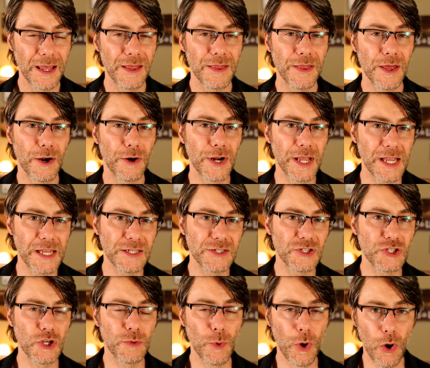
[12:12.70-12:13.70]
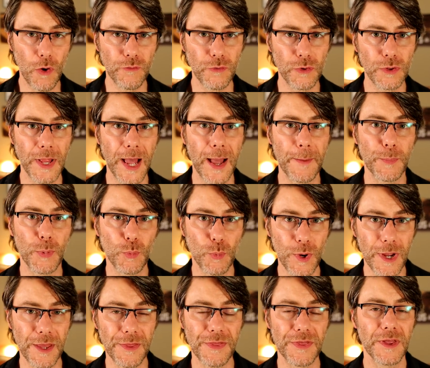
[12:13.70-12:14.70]
there is some overlap
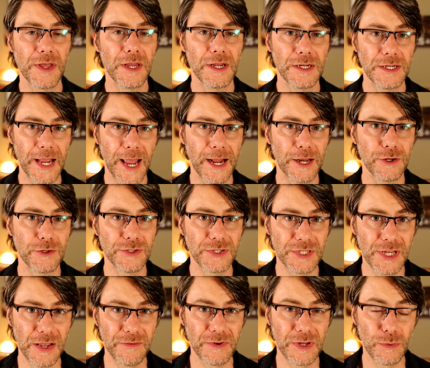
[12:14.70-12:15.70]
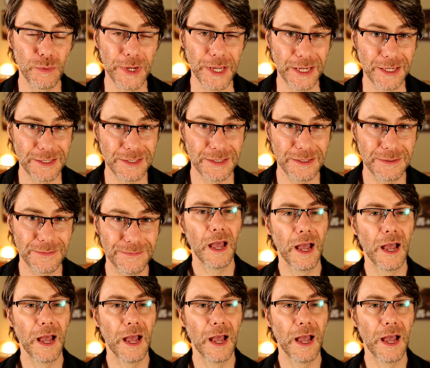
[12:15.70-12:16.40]
with Daniel's 70 weeks.